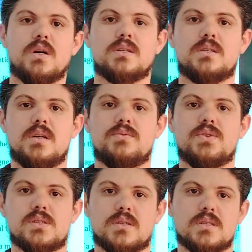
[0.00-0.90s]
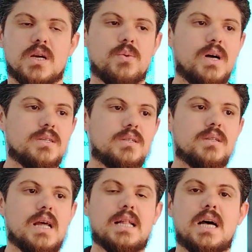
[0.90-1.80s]
quantity in physics? A
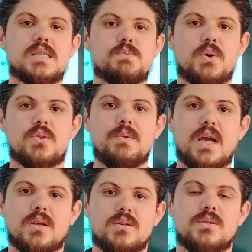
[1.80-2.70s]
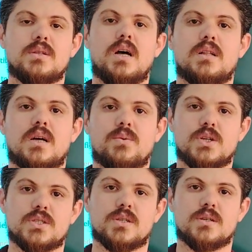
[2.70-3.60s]
quantity that has both magnitude and
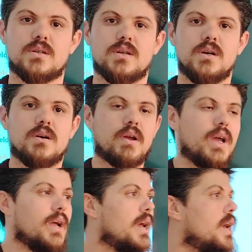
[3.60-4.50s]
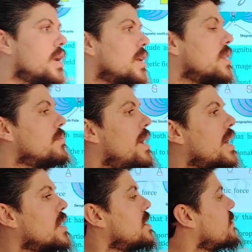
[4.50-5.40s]
direction, okay? In the
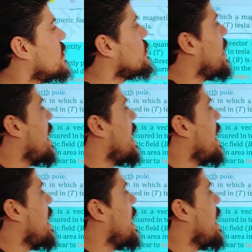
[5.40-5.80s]
magnetic field,